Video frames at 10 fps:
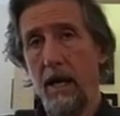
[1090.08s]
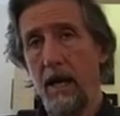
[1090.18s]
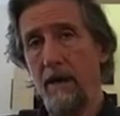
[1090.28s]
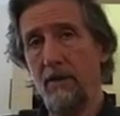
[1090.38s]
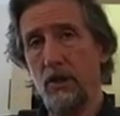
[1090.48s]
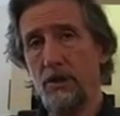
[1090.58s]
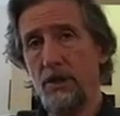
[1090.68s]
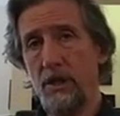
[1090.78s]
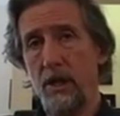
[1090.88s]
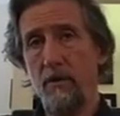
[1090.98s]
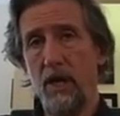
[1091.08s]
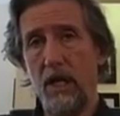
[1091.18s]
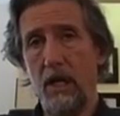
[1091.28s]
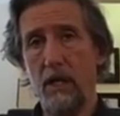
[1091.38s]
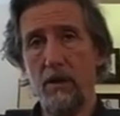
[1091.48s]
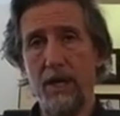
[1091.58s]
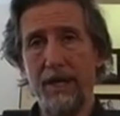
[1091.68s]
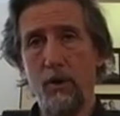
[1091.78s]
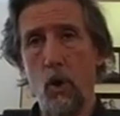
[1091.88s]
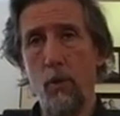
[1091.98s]
Evolutionary Healer
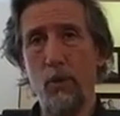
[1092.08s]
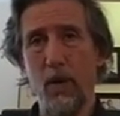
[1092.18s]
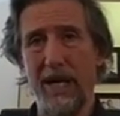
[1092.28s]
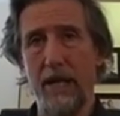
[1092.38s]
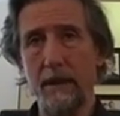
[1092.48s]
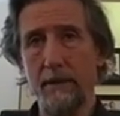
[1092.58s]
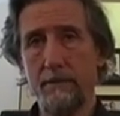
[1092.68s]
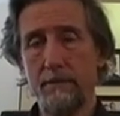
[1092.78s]
Incorporated.